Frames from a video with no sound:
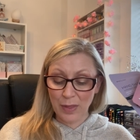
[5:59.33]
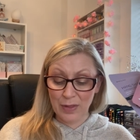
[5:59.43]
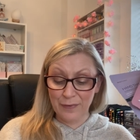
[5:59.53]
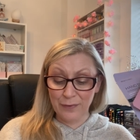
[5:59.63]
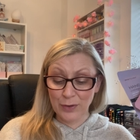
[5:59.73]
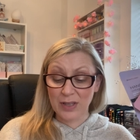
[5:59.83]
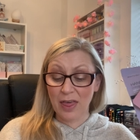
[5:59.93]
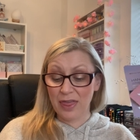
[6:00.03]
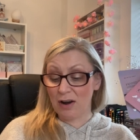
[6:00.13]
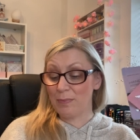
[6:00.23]
The foot
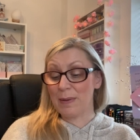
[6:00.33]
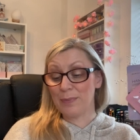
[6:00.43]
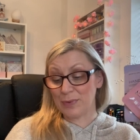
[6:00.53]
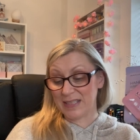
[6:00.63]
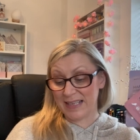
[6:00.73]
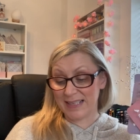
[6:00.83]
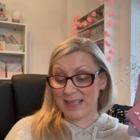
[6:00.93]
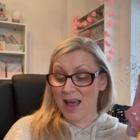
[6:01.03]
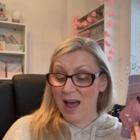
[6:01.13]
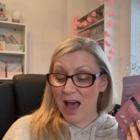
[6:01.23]
therapy booties
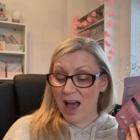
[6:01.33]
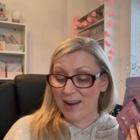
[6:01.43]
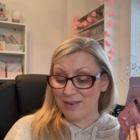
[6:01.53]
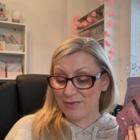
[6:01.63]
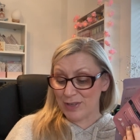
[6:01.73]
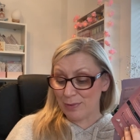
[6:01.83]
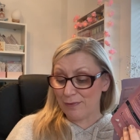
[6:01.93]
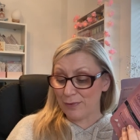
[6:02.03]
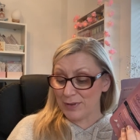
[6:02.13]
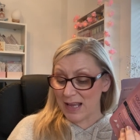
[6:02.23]
are enriched with
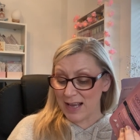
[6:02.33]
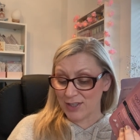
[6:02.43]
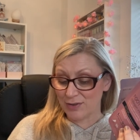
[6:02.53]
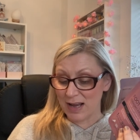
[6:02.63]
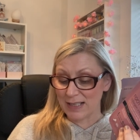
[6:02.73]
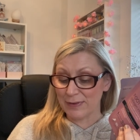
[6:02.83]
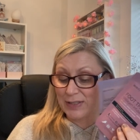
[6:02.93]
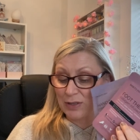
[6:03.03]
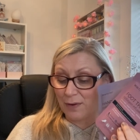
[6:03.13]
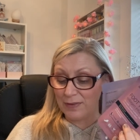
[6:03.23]
fruit extracts for
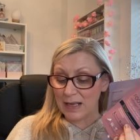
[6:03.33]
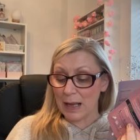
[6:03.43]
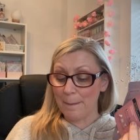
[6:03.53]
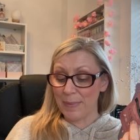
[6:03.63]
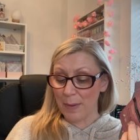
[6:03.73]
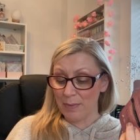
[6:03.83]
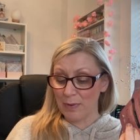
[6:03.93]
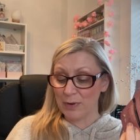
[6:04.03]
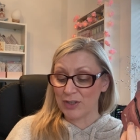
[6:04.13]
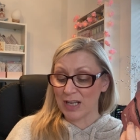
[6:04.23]
softening,
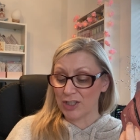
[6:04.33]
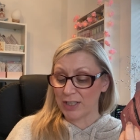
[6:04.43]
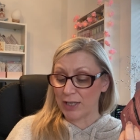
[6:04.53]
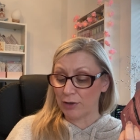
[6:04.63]
peppermint which naturally